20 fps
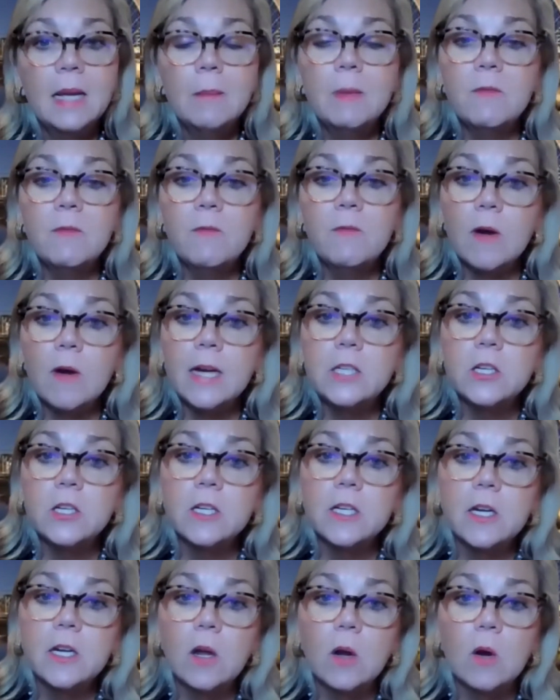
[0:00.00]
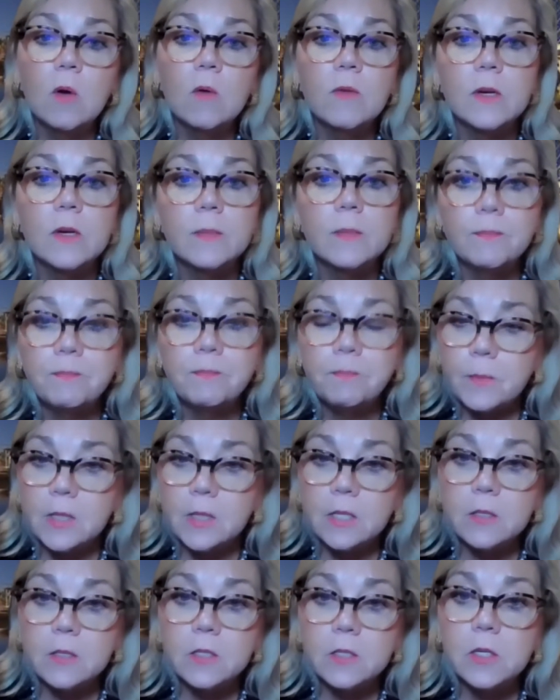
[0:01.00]
Before I turn it over
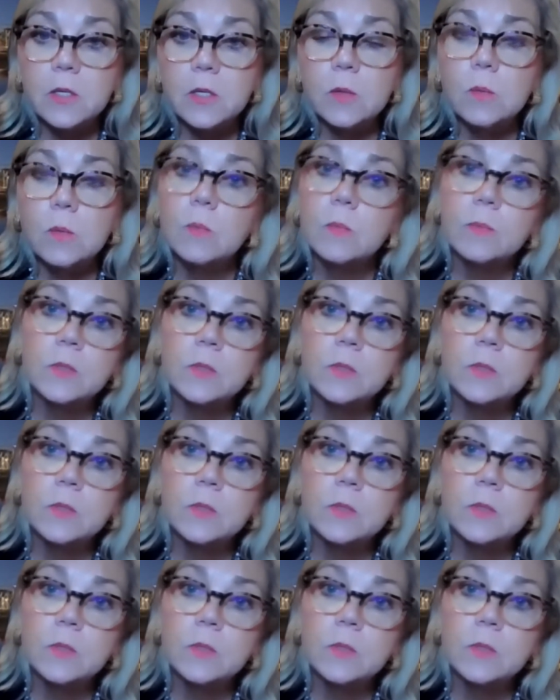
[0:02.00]
to